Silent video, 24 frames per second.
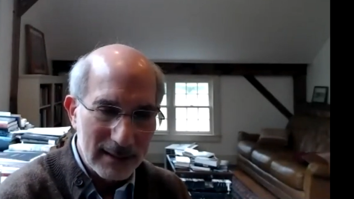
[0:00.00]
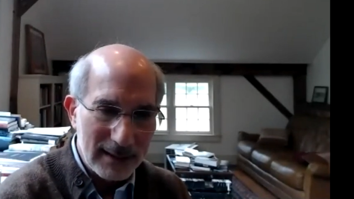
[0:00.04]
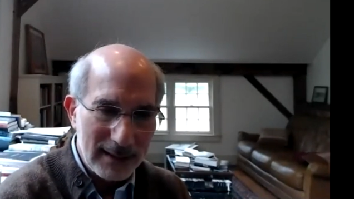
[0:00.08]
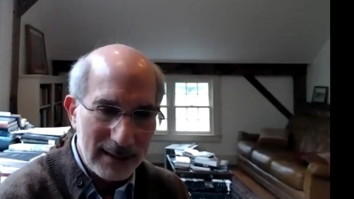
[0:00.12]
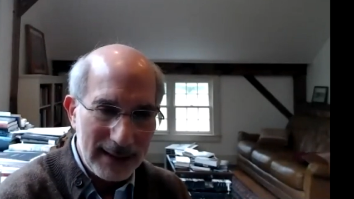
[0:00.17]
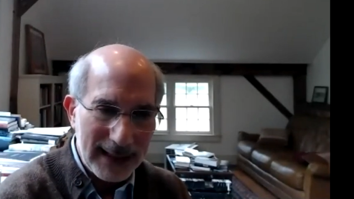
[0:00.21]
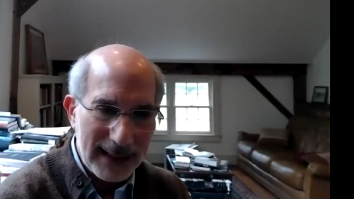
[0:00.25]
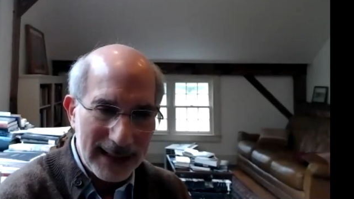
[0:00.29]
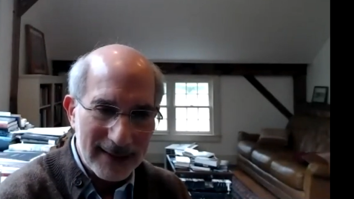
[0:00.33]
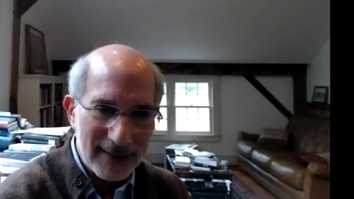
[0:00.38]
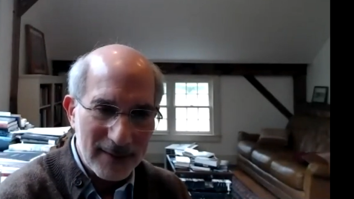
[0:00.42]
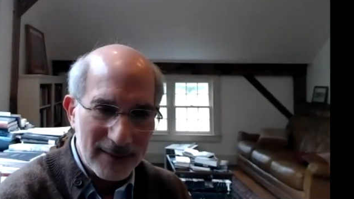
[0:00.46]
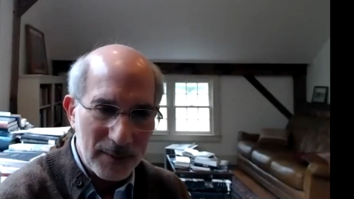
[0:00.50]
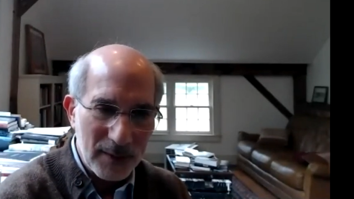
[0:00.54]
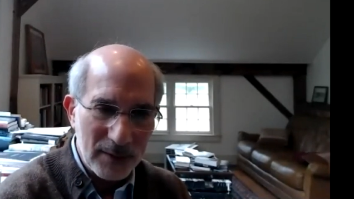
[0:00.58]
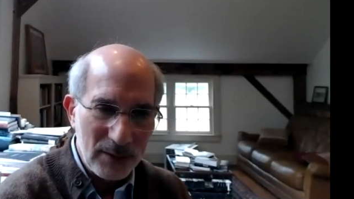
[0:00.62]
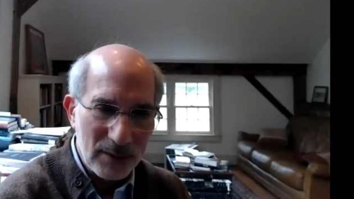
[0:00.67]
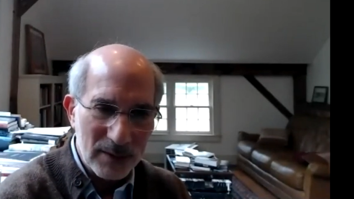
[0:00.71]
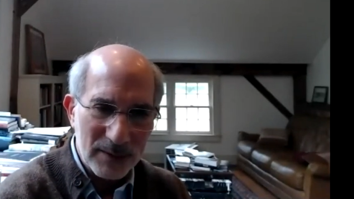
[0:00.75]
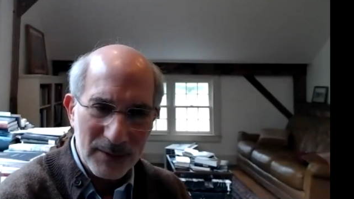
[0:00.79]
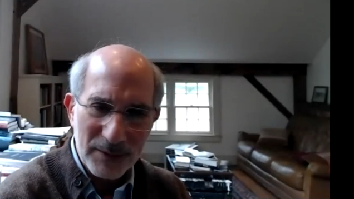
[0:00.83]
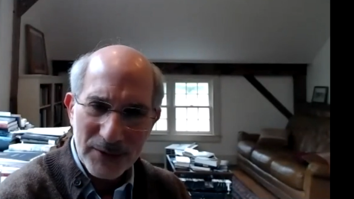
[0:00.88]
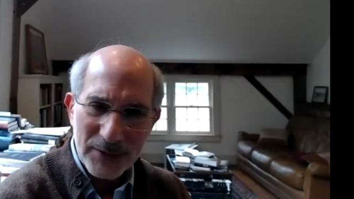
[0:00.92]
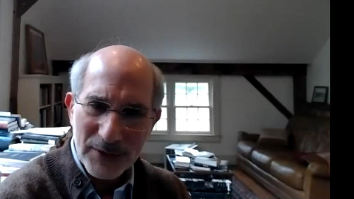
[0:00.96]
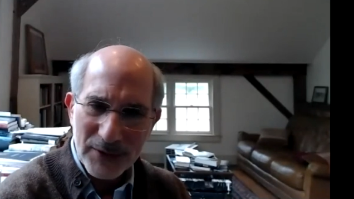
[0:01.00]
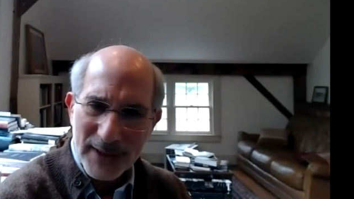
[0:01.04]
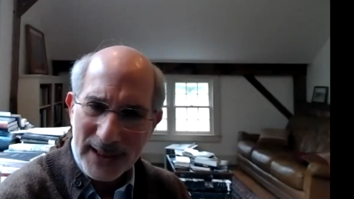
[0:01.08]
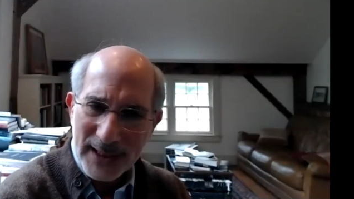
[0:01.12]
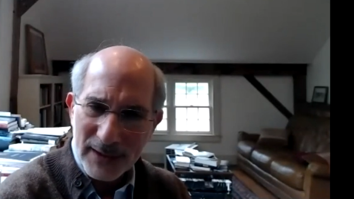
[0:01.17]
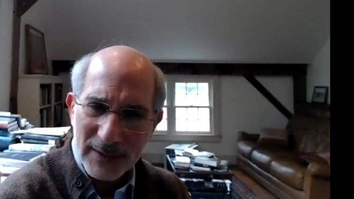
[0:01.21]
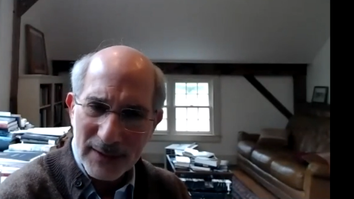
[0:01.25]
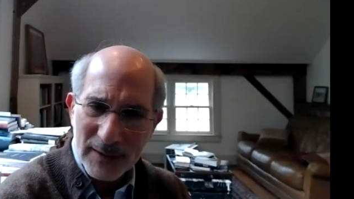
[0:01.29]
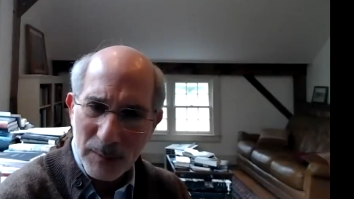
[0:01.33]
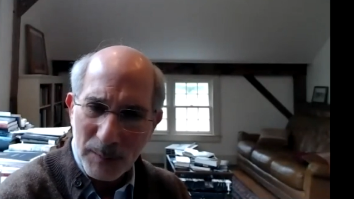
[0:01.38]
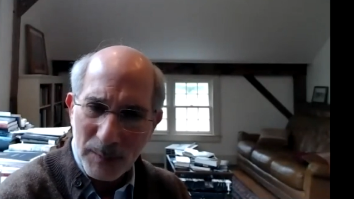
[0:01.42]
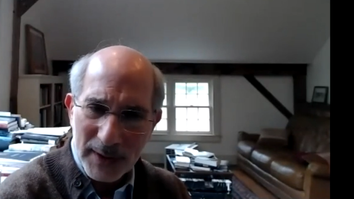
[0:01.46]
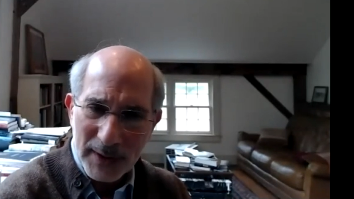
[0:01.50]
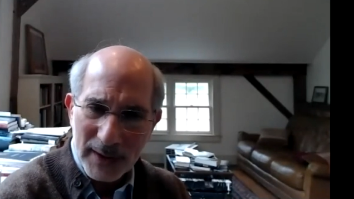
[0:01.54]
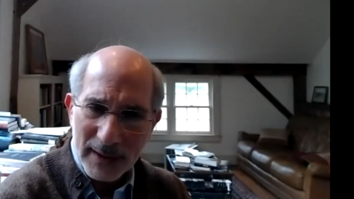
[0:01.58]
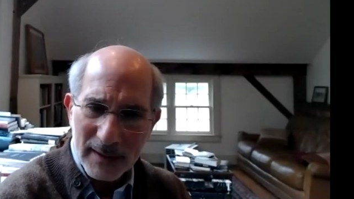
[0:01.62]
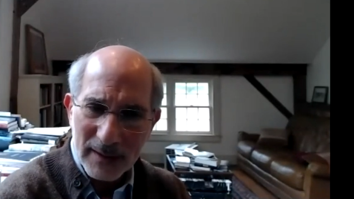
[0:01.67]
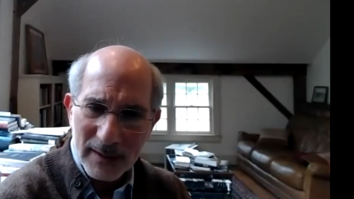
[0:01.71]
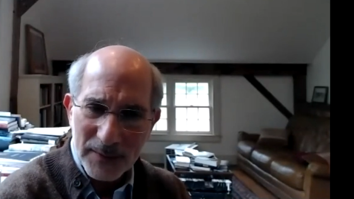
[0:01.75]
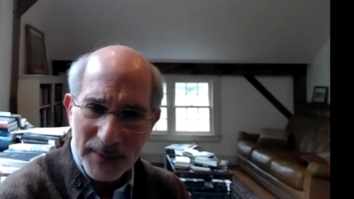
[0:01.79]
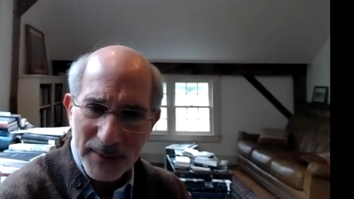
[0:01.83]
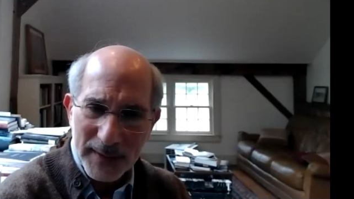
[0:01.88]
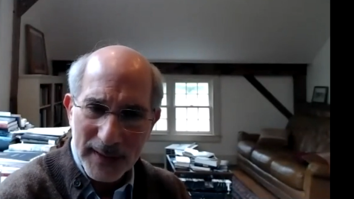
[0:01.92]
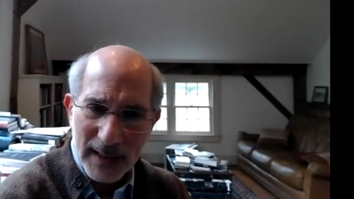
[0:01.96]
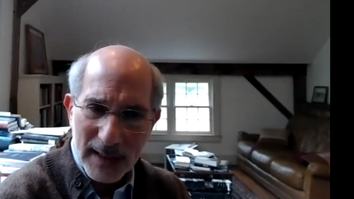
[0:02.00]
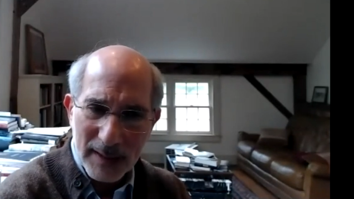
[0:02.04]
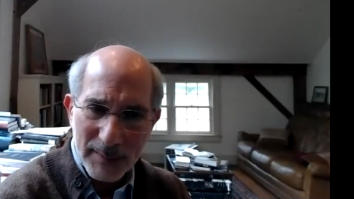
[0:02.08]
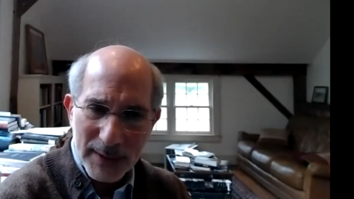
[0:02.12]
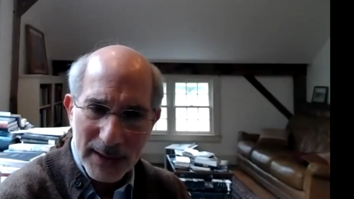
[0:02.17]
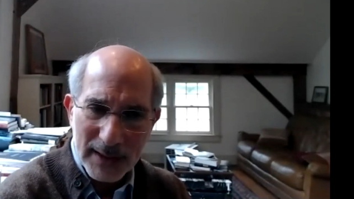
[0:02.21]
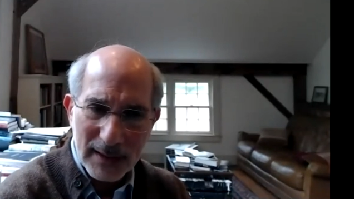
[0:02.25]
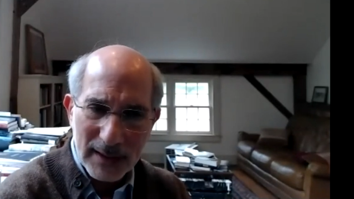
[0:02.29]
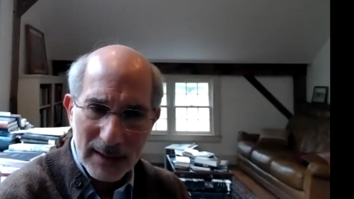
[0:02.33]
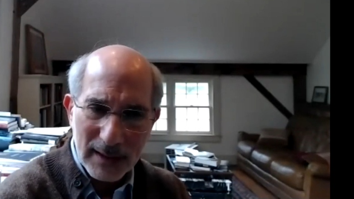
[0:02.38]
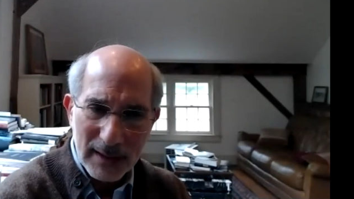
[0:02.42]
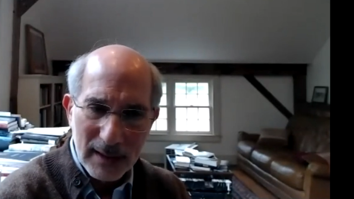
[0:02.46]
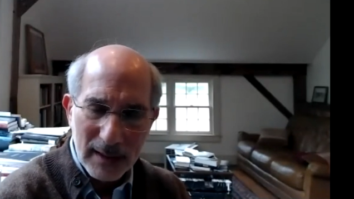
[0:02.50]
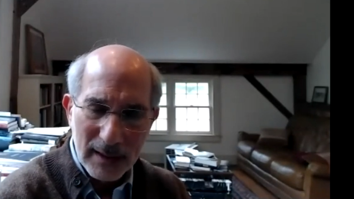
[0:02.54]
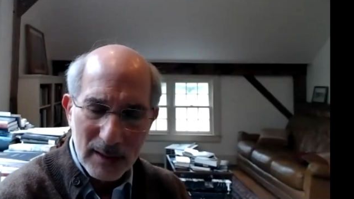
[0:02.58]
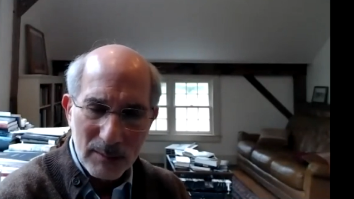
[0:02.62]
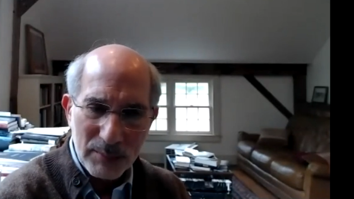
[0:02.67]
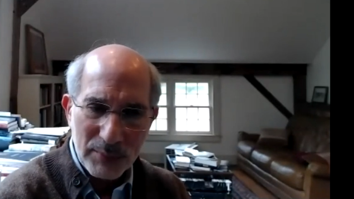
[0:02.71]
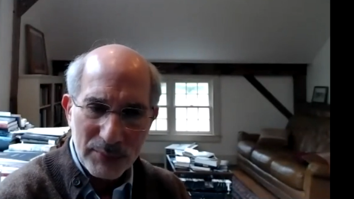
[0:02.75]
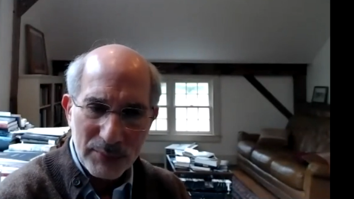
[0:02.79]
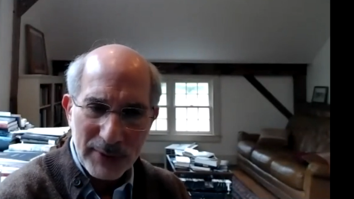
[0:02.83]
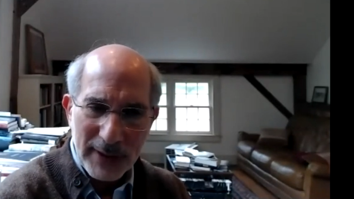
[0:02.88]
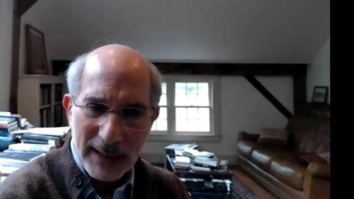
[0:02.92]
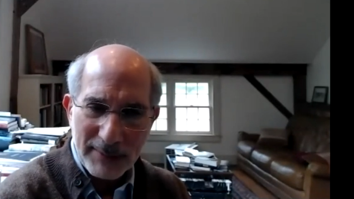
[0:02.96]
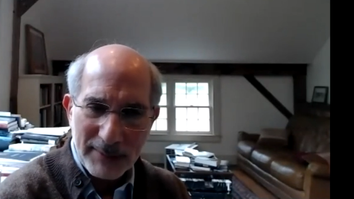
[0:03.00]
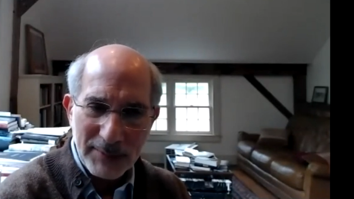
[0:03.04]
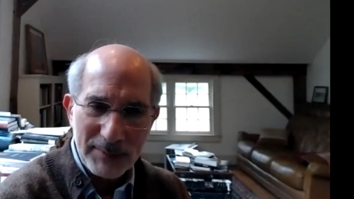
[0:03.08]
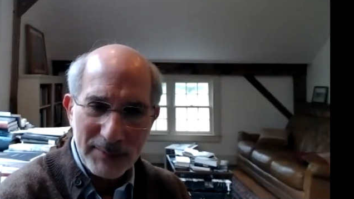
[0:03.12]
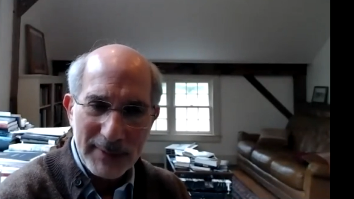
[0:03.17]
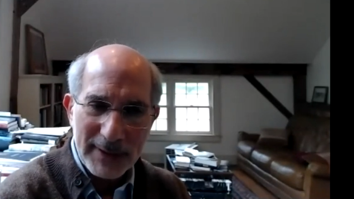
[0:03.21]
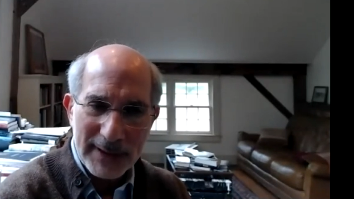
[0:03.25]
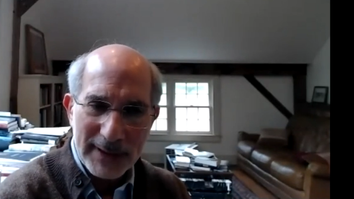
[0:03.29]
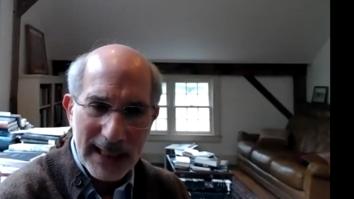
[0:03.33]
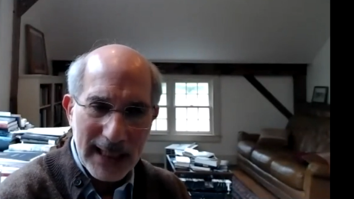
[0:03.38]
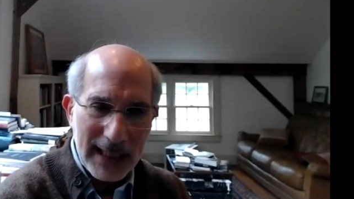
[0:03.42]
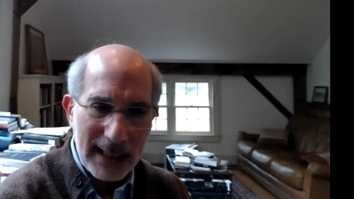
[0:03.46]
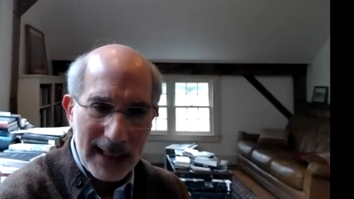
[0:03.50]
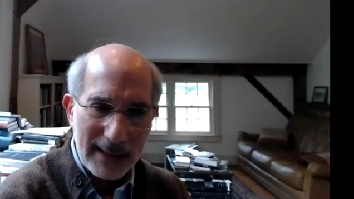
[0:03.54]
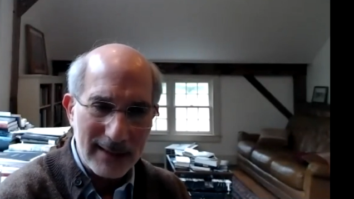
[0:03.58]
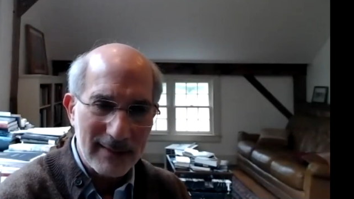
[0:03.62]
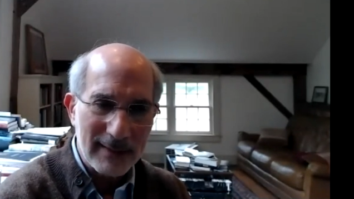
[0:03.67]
yes, universal care is a political phenomena, probably not.